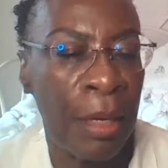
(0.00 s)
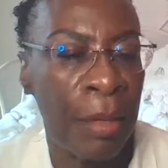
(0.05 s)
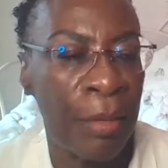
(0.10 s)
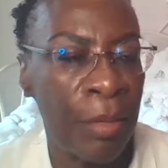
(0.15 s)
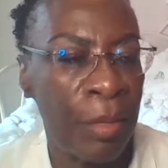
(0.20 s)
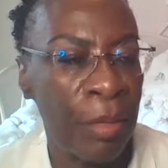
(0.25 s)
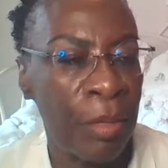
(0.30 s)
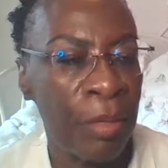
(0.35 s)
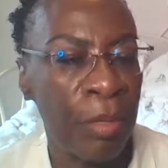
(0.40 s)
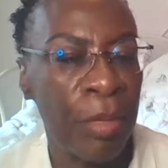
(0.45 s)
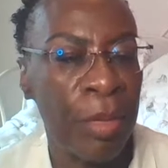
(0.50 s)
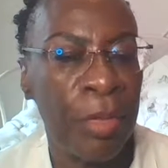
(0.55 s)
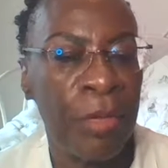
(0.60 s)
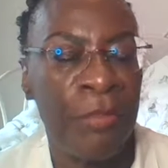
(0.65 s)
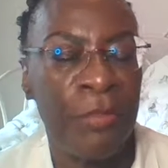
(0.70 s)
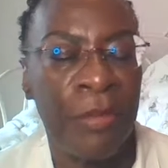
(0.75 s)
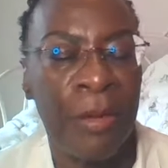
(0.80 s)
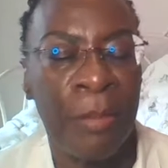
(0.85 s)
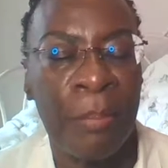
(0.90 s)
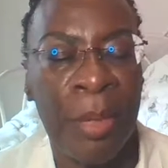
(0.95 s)
You
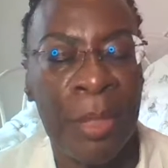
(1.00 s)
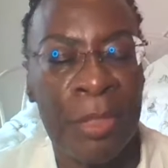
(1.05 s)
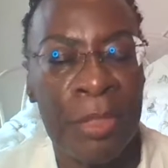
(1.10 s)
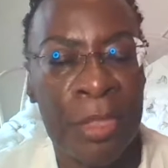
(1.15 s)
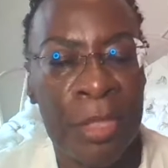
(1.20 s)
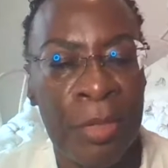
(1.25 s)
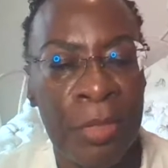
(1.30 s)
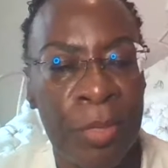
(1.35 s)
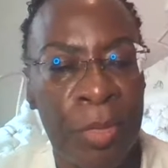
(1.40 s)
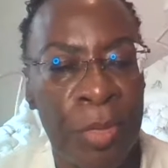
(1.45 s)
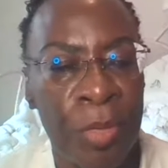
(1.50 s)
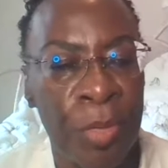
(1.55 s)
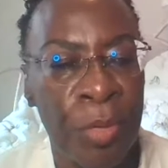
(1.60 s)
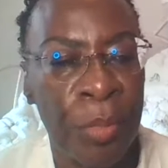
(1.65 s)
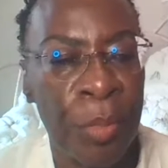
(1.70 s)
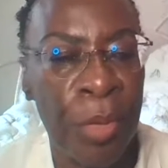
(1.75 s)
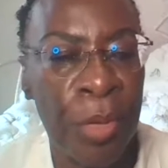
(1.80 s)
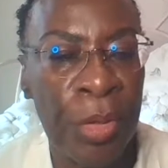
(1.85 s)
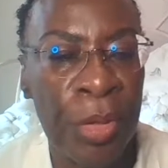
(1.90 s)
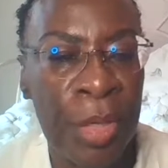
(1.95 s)
hear of bacterial
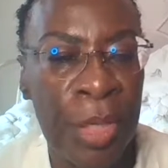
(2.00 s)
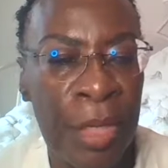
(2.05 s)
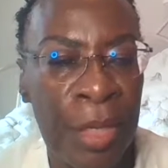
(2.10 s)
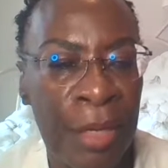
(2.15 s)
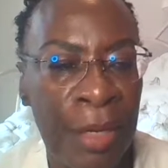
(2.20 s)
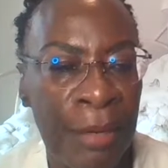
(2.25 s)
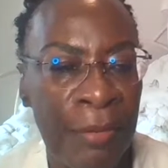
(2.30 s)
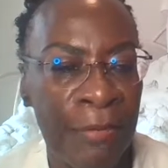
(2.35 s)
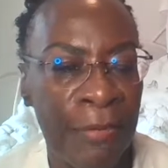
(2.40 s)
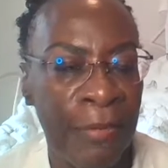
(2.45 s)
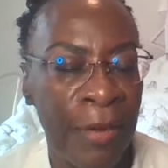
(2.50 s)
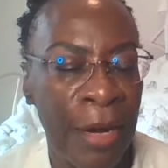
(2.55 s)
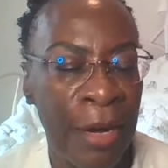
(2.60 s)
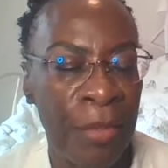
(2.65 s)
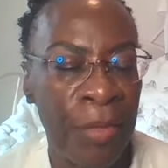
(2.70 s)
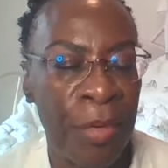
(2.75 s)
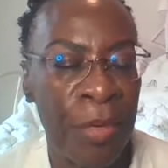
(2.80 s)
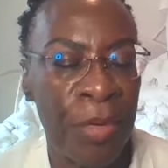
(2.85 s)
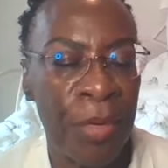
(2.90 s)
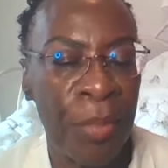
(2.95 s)
pneumonia,
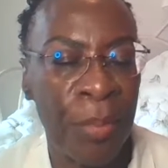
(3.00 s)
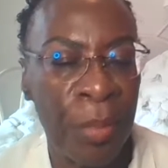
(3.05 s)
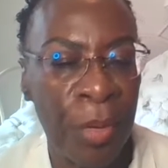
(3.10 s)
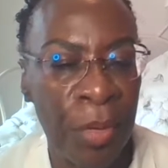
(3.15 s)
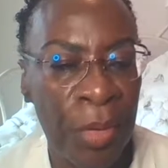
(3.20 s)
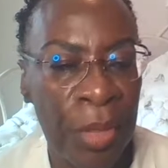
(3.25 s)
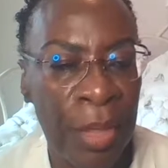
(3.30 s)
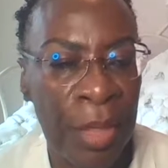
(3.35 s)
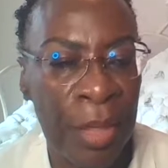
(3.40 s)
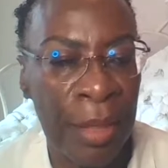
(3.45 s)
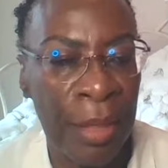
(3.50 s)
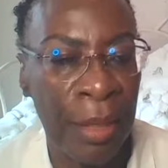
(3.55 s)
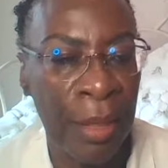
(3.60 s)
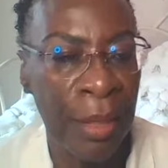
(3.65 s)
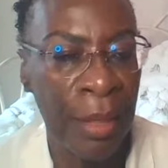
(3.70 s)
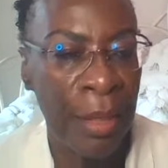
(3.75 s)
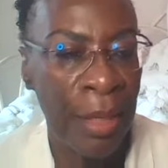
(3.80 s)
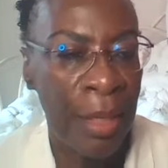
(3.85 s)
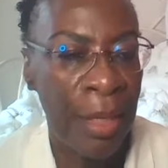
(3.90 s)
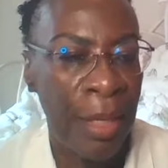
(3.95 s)
viral
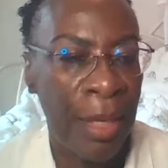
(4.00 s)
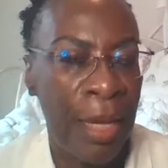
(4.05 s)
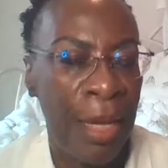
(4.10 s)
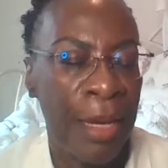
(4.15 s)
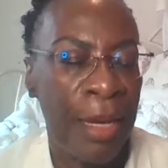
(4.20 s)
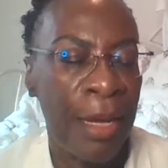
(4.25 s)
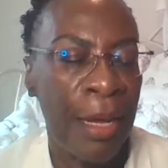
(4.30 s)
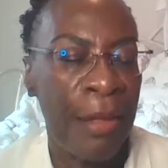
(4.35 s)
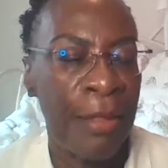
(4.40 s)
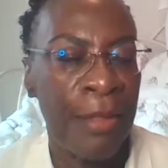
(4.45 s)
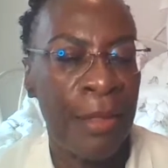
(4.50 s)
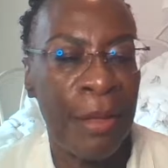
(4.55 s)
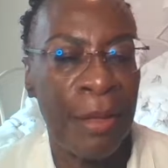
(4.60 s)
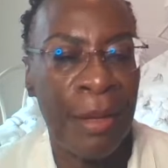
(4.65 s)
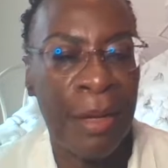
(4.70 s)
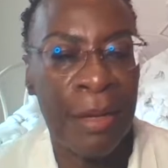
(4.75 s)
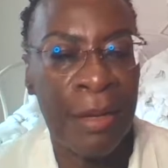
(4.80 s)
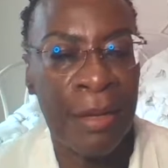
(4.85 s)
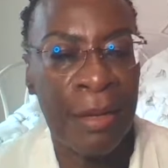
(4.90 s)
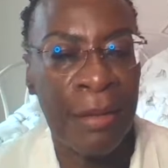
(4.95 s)
pneumonia, and
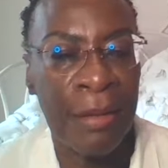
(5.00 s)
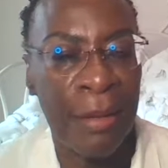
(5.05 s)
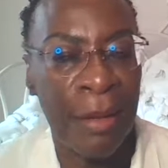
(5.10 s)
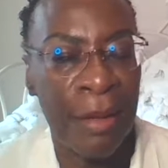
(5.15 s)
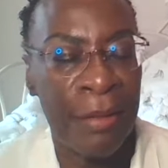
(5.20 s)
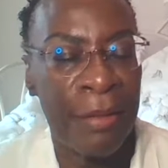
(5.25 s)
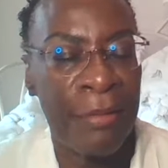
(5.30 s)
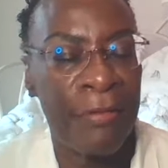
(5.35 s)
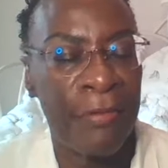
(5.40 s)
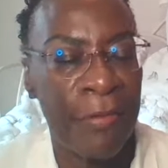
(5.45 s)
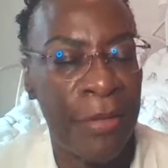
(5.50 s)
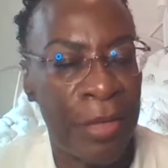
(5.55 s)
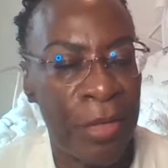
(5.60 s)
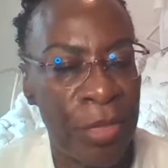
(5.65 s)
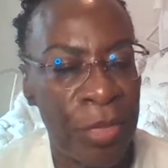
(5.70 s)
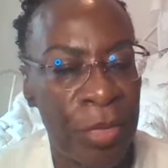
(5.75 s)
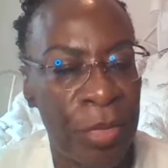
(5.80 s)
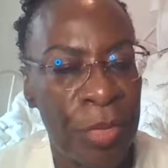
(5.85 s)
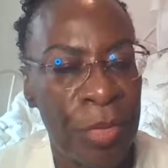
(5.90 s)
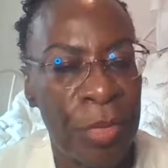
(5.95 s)
other
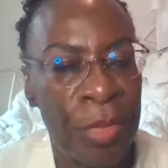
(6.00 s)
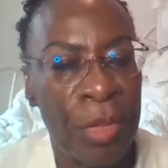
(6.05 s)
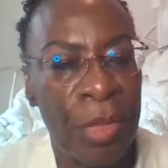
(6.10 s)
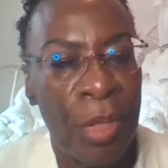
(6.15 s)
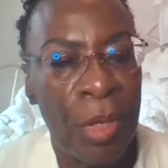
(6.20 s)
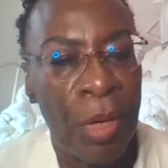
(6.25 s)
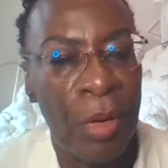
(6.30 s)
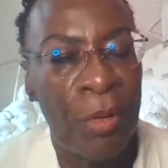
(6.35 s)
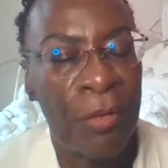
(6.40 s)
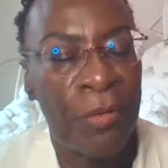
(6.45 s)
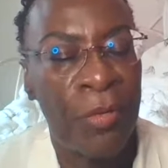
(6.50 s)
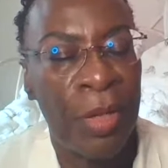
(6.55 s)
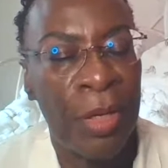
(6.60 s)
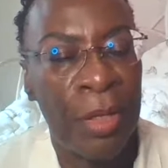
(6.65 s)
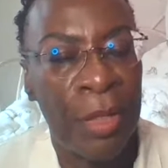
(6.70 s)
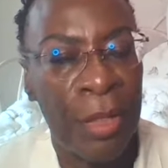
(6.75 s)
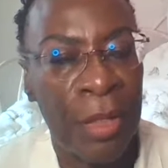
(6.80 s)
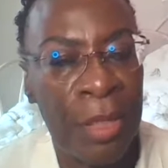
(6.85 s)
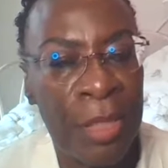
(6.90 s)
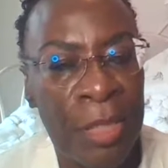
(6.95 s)
infections of the
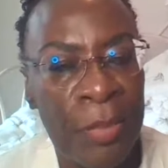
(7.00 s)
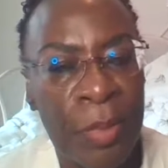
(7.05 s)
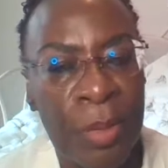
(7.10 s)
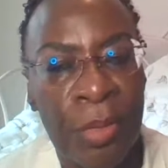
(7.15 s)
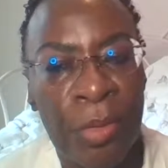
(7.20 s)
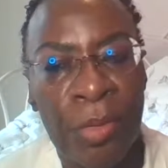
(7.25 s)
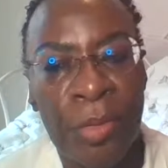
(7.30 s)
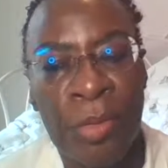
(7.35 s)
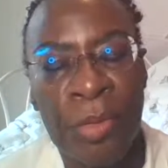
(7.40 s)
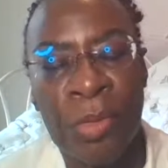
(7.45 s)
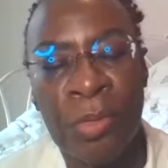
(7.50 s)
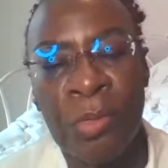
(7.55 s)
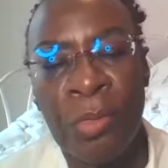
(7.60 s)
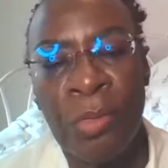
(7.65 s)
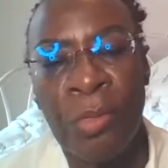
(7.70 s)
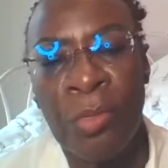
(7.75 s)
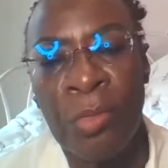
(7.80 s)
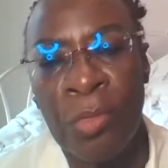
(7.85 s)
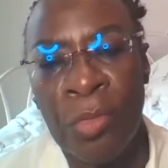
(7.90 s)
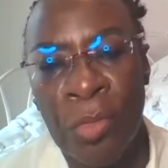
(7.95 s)
lungs because
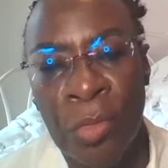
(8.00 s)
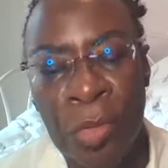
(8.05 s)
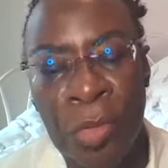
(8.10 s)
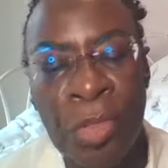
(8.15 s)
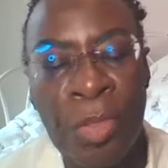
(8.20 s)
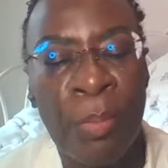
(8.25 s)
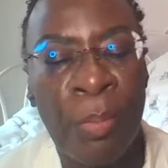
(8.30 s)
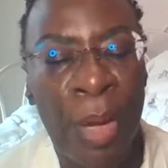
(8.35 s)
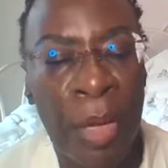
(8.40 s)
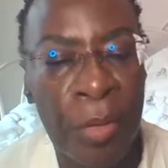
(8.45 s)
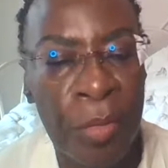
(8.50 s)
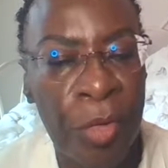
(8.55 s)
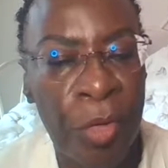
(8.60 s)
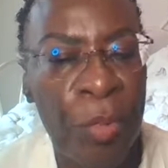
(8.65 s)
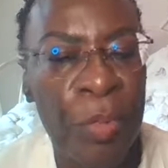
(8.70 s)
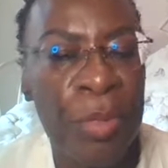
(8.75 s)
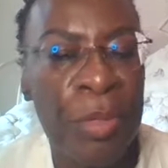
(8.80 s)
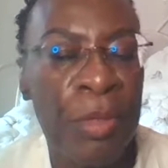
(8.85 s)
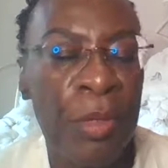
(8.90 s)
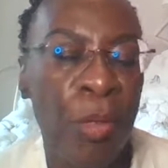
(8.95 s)
those
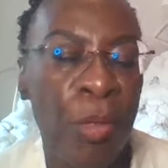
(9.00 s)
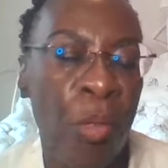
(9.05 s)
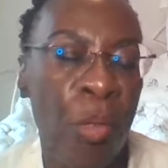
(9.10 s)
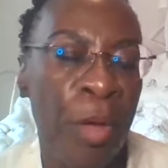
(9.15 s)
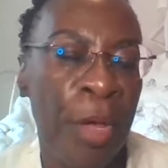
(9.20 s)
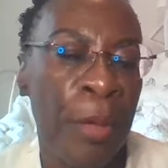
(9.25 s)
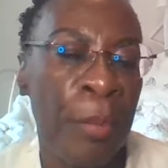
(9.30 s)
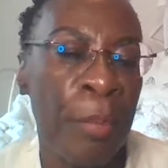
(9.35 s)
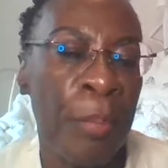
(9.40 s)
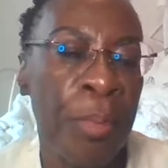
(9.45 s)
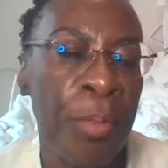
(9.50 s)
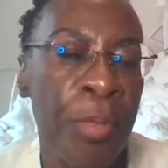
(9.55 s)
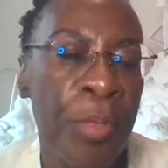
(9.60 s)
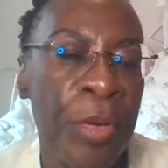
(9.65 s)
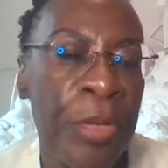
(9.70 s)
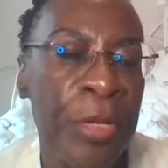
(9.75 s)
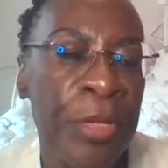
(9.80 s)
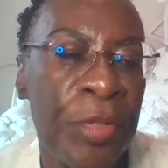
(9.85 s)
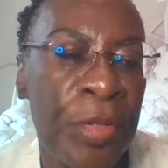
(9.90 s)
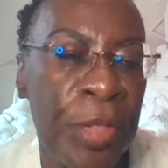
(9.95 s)
microbes were
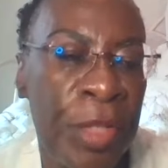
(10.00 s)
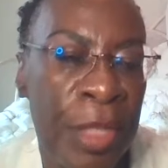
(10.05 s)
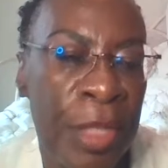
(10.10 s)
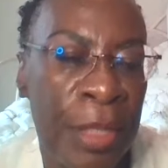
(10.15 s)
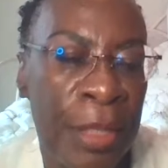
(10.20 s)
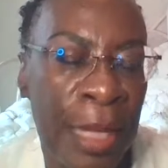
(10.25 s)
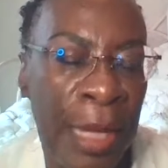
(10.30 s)
breathed in.